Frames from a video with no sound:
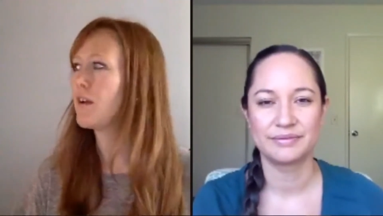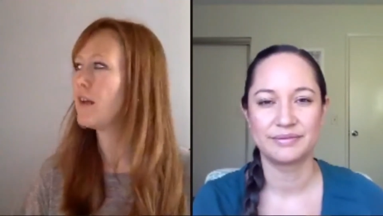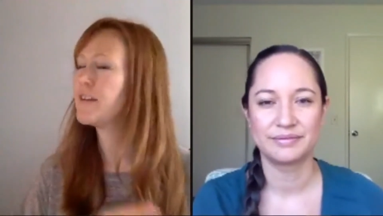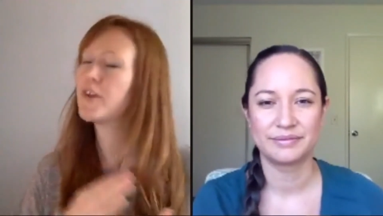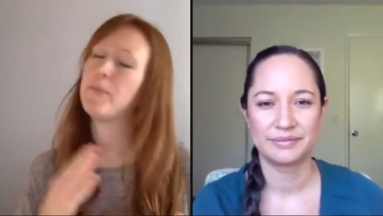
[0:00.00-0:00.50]

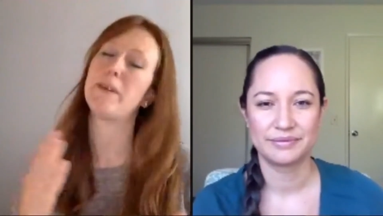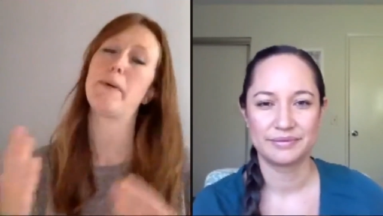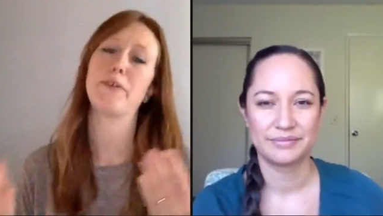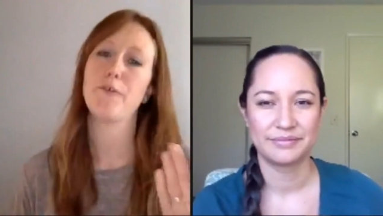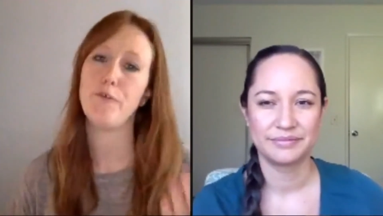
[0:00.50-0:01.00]
Speaker 1: a little bit
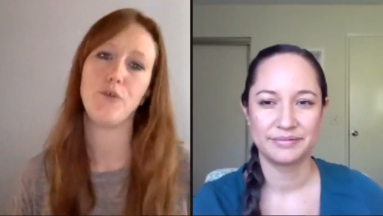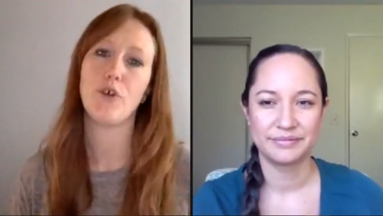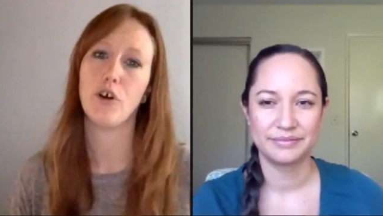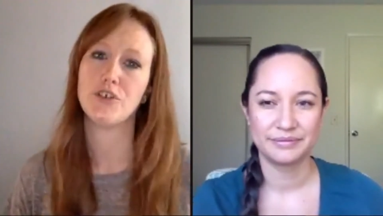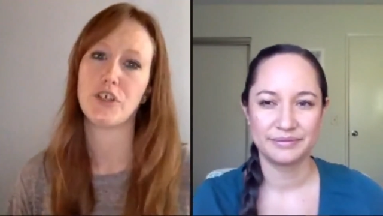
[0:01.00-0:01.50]
about the food
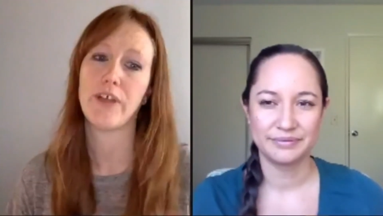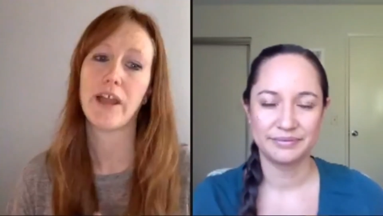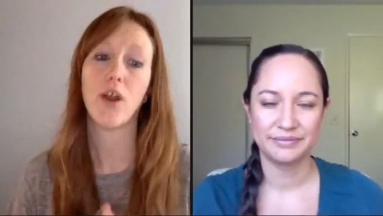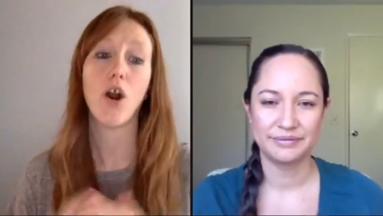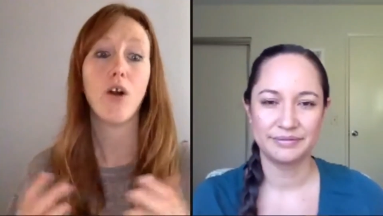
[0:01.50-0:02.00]
culture
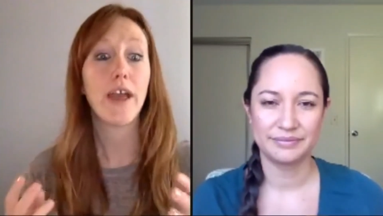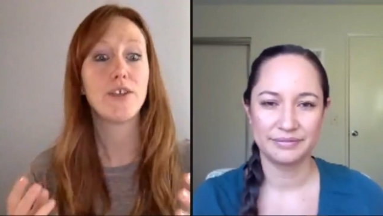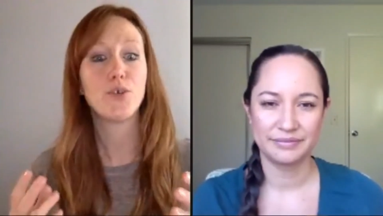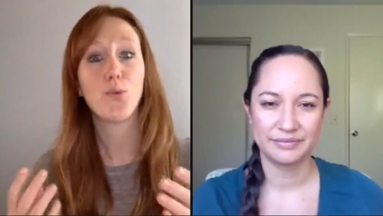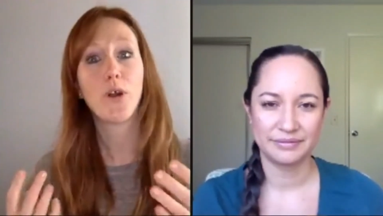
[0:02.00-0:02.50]
like okay
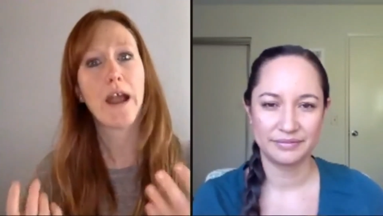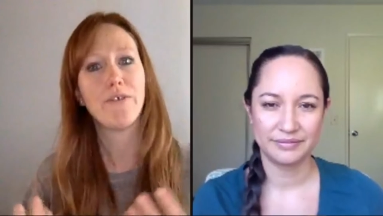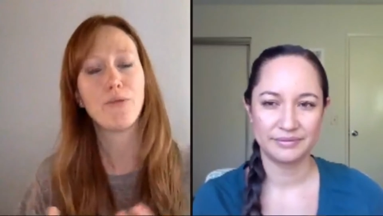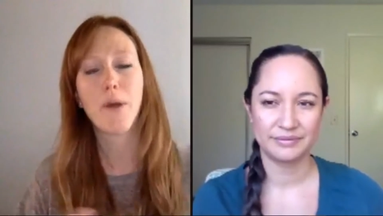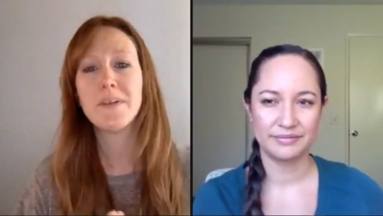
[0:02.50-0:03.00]
so we're
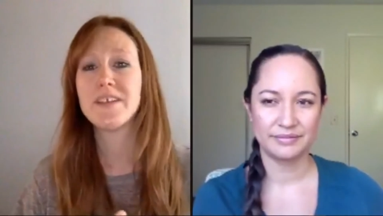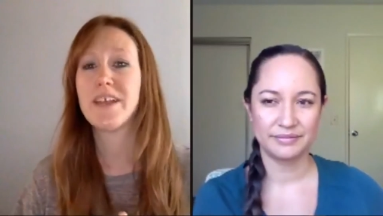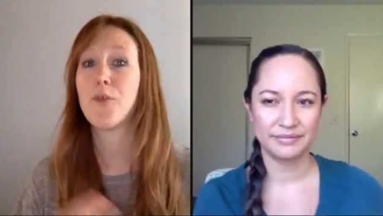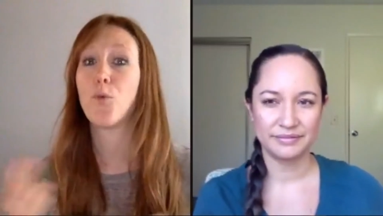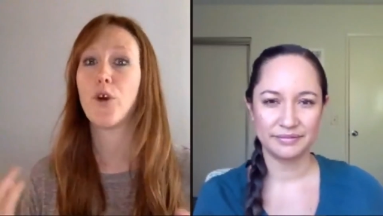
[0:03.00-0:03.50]
having ramen
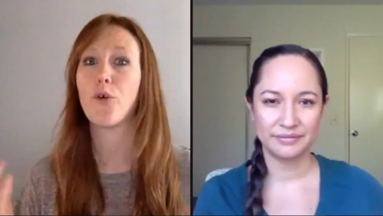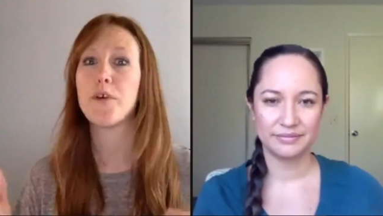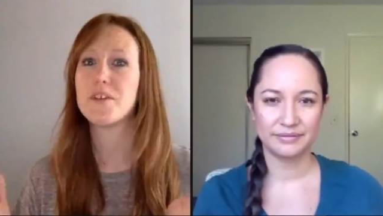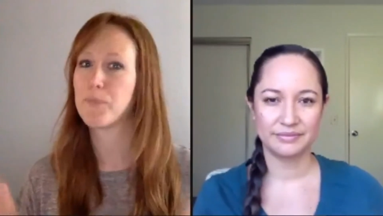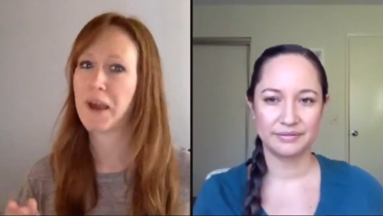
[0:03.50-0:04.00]
today and we're
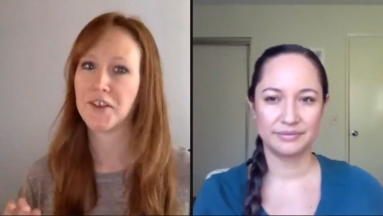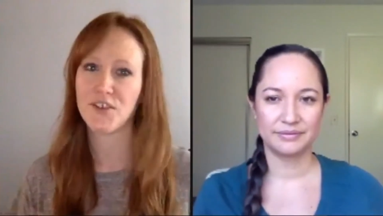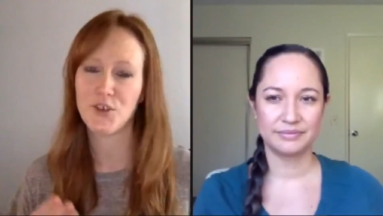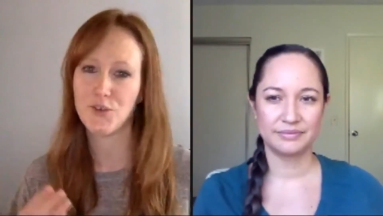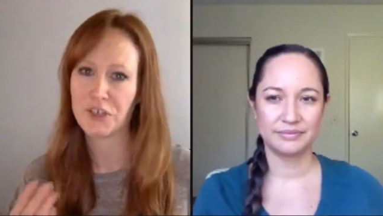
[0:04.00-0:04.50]
going to
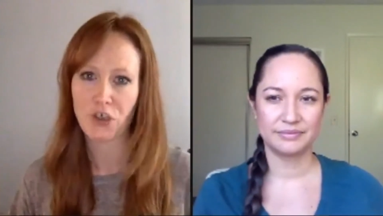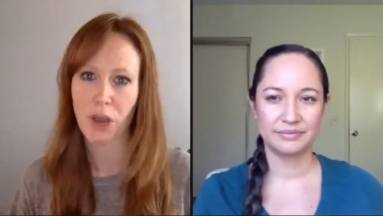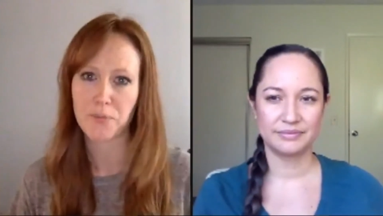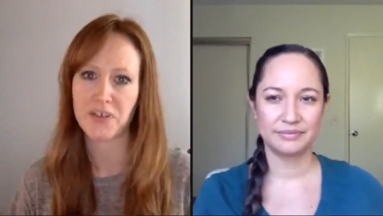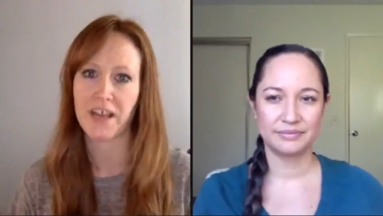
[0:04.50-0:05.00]
practice using
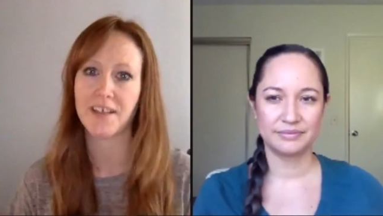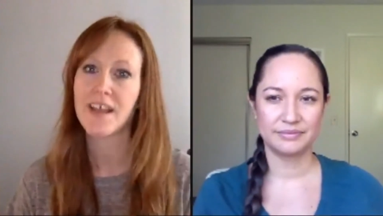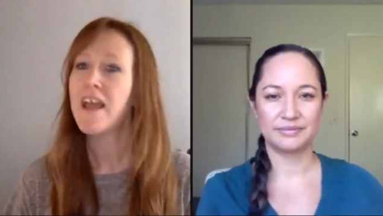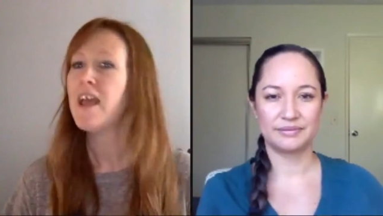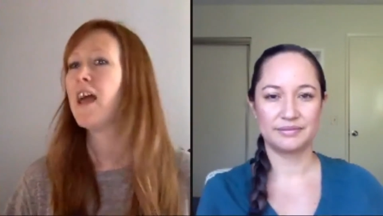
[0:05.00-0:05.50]
chopsticks
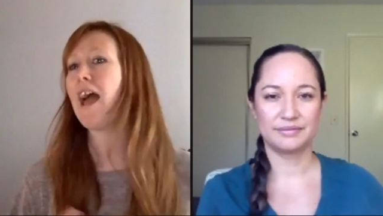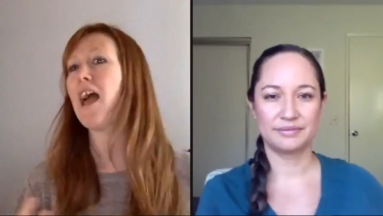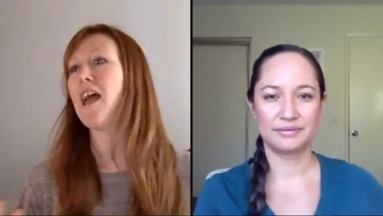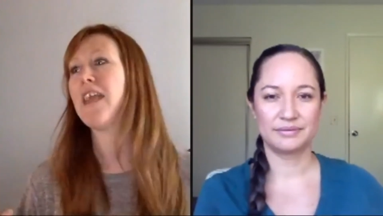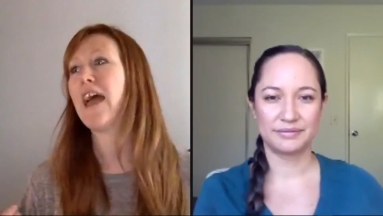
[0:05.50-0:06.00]

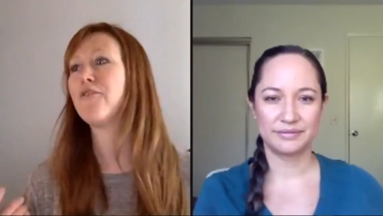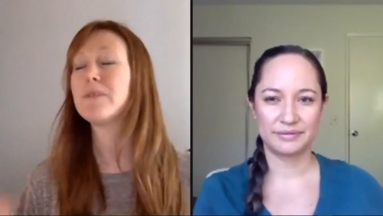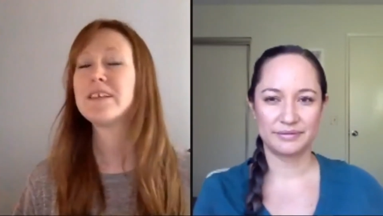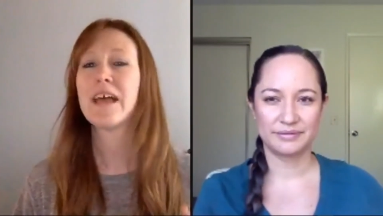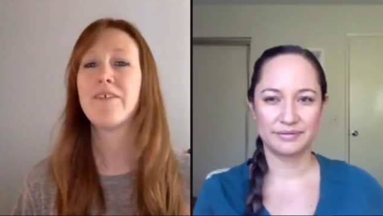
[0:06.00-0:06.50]
and
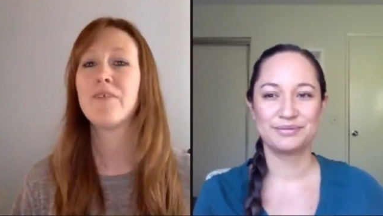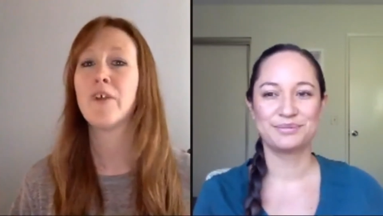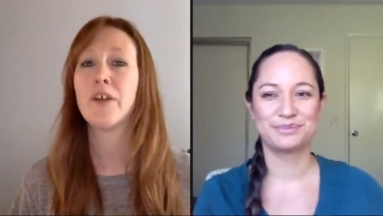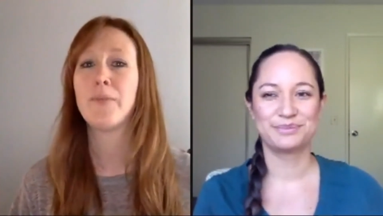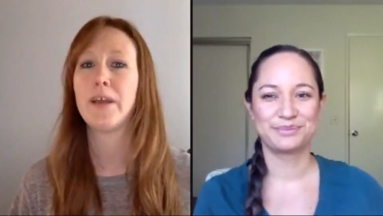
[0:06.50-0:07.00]
everybody's having
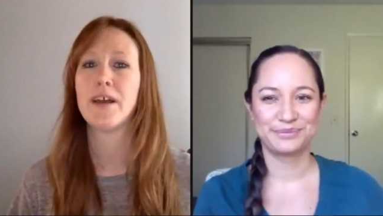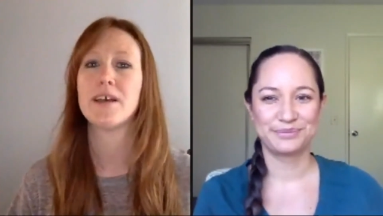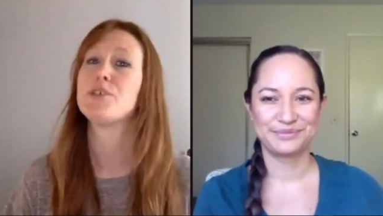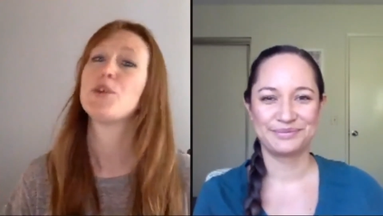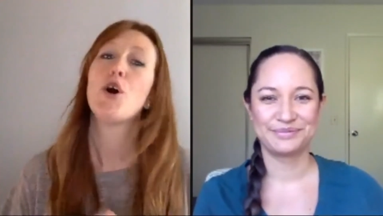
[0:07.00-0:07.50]
fun
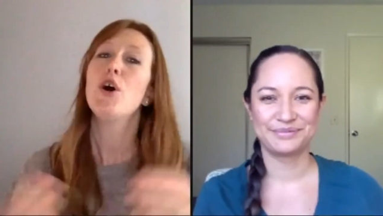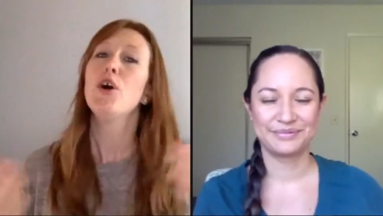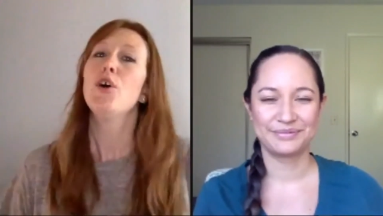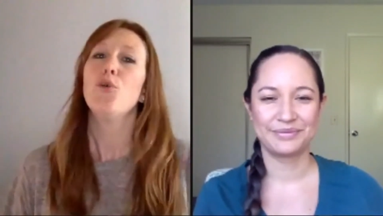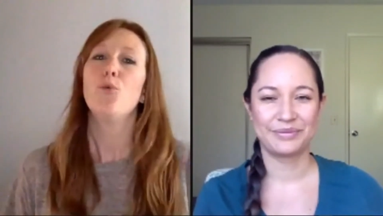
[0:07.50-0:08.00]
because
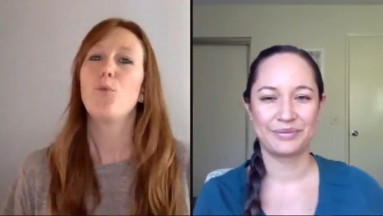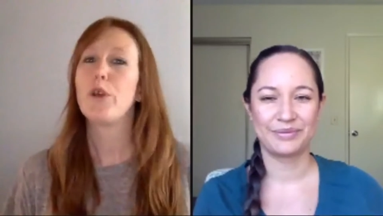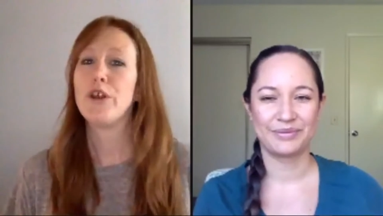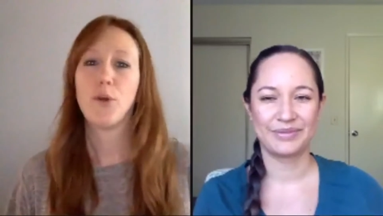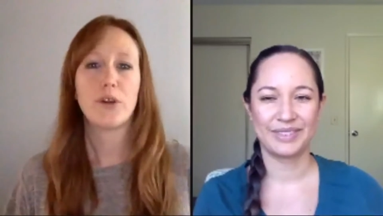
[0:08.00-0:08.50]

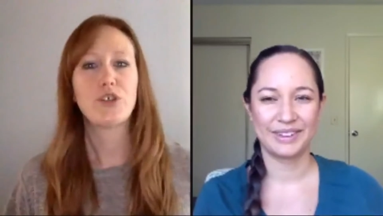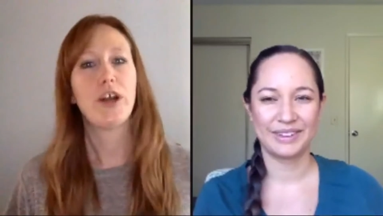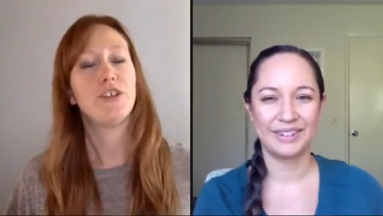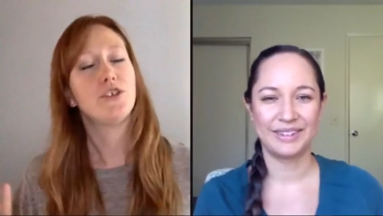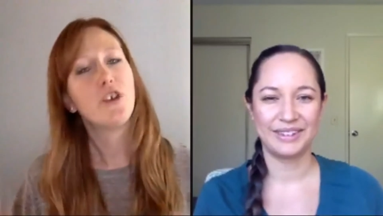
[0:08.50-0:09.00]
we're, you know, we're
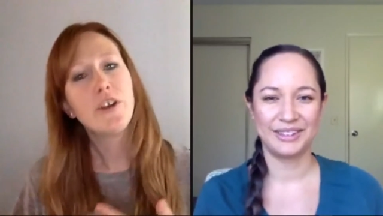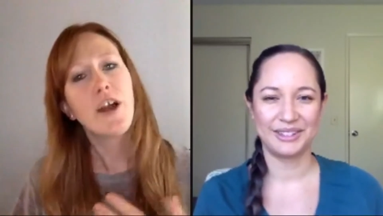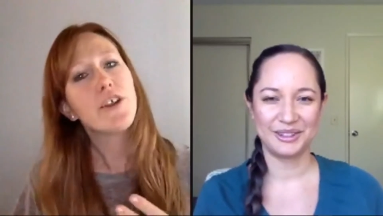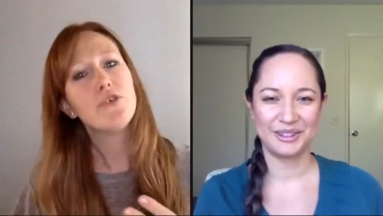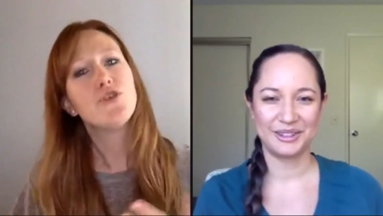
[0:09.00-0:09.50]
trying to learn
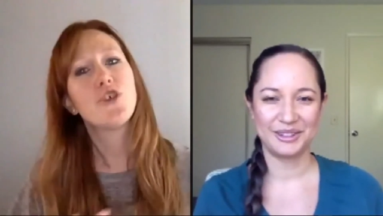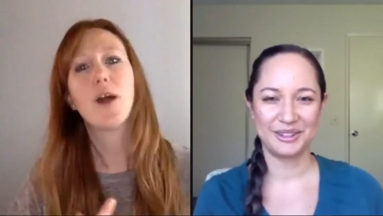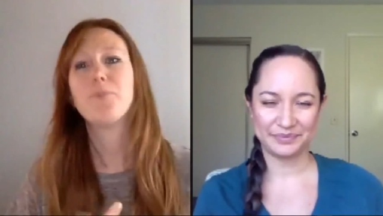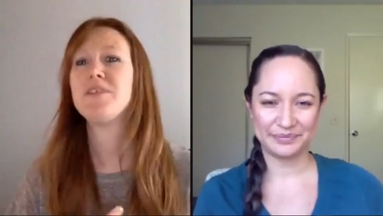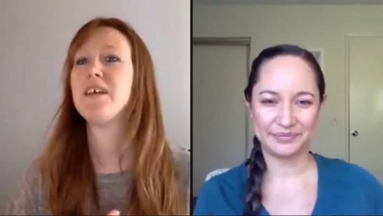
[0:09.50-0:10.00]
how to use
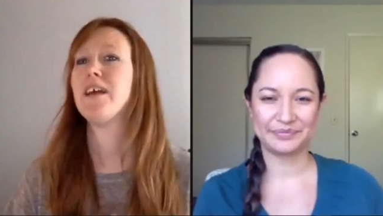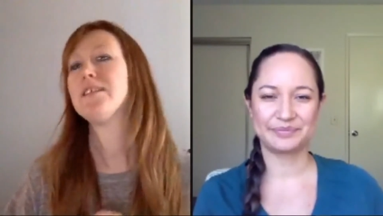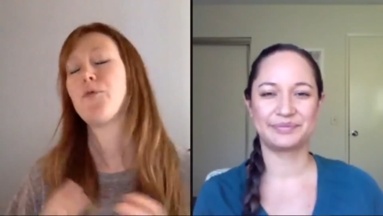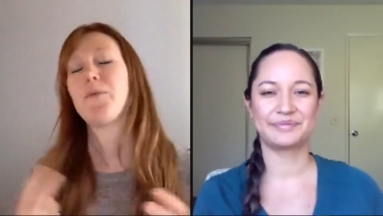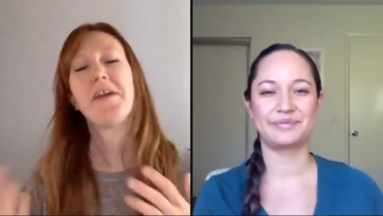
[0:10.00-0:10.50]
chopsticks
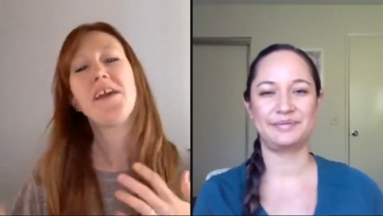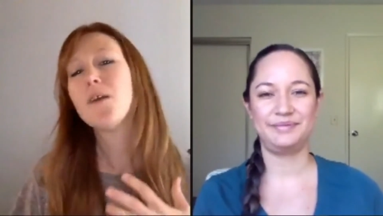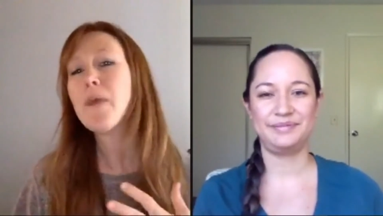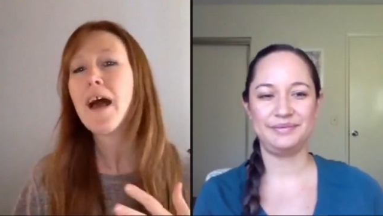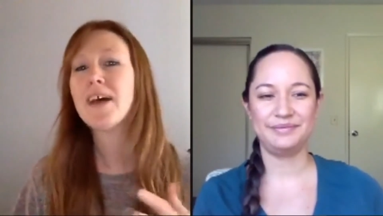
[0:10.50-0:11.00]
and we're making
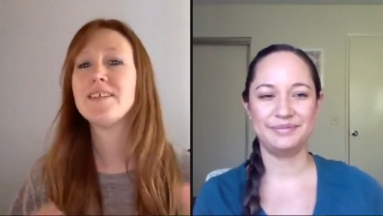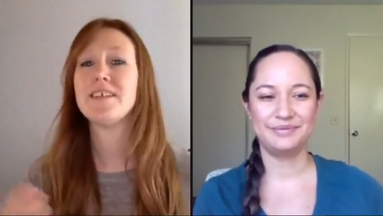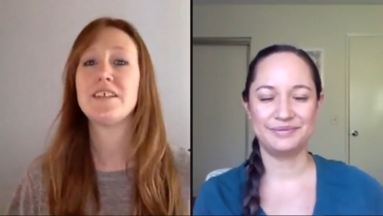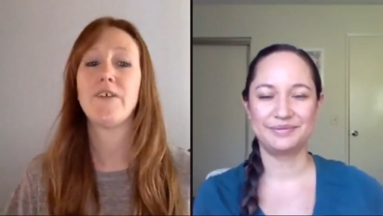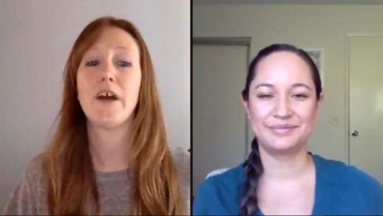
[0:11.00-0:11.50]
a mess
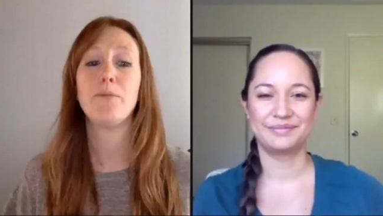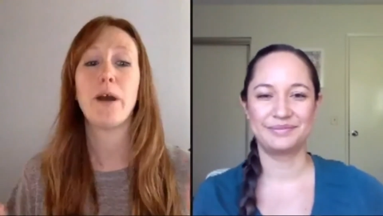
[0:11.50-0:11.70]
and it's fun.